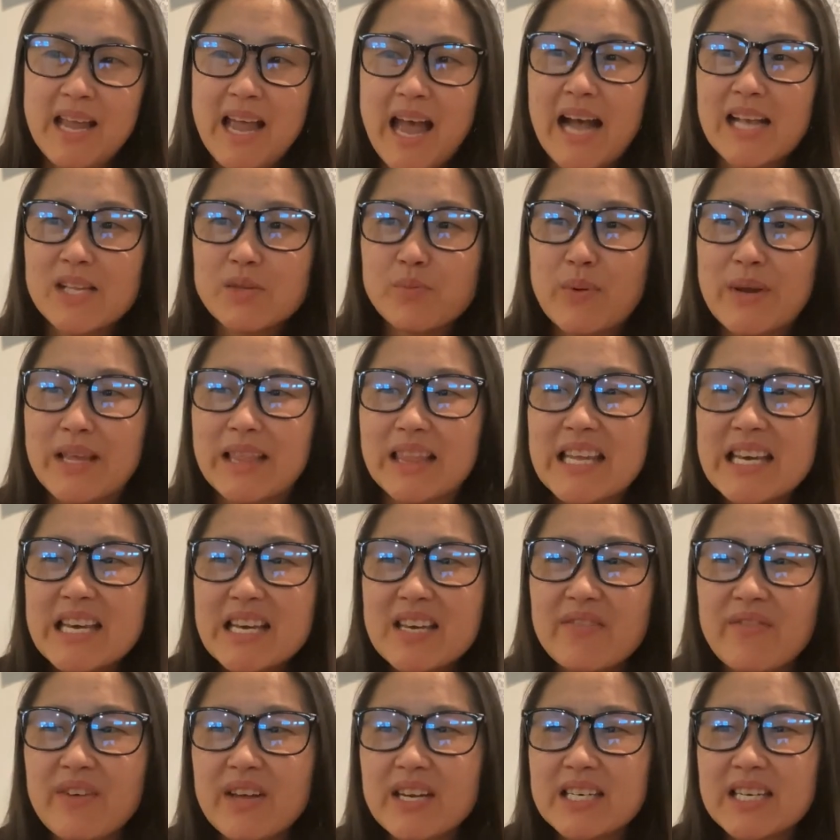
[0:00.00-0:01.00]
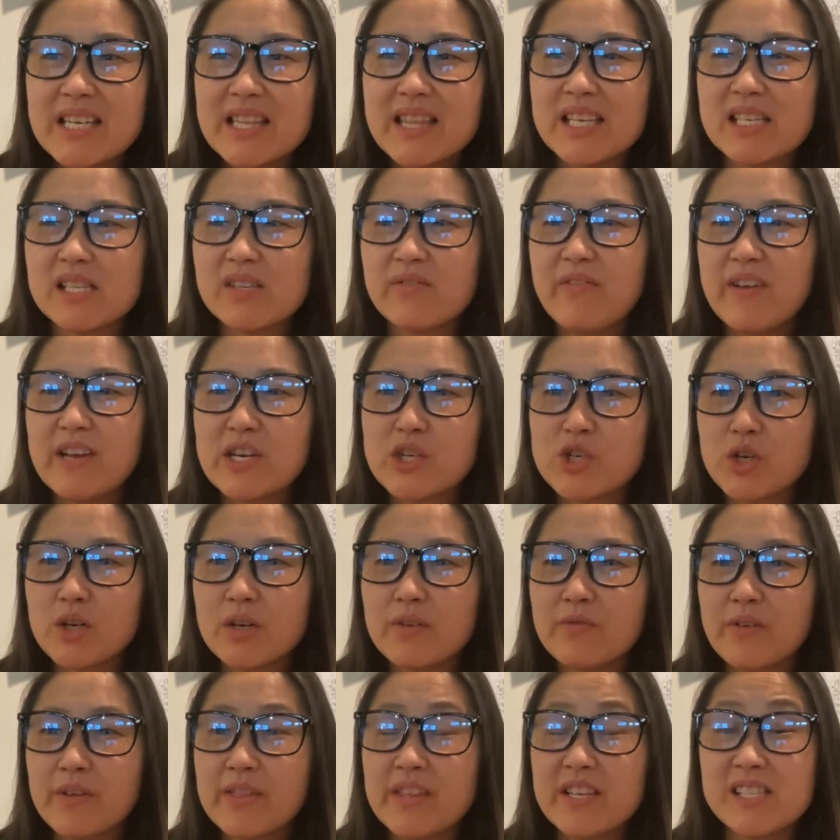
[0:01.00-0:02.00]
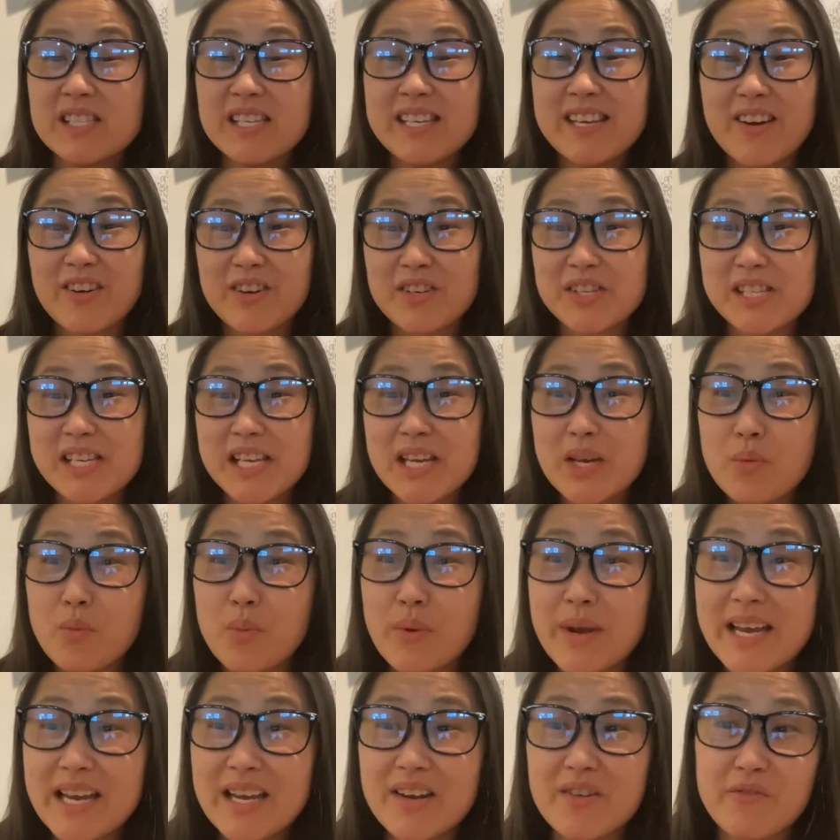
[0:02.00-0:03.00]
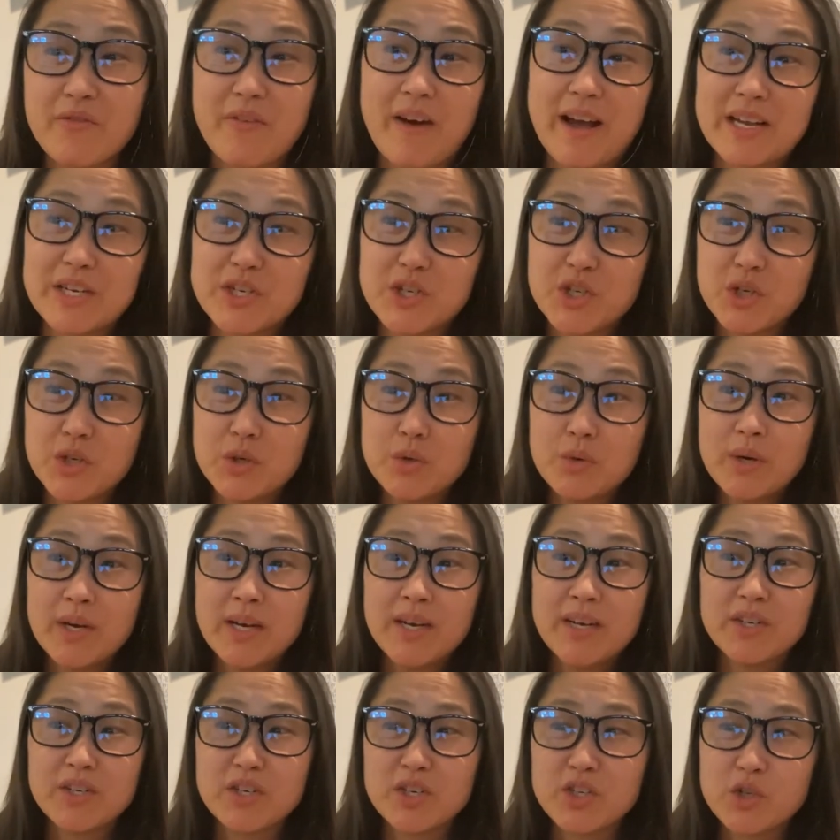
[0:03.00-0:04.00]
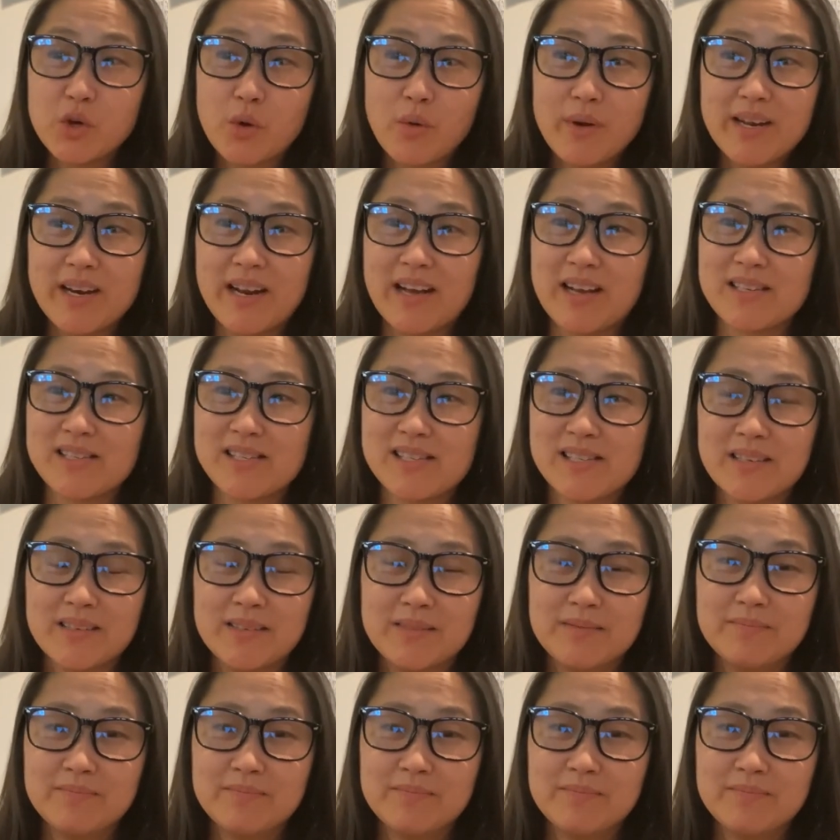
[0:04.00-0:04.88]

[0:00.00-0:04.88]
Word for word: As we live into this vision for the CRC, we invite you to join us.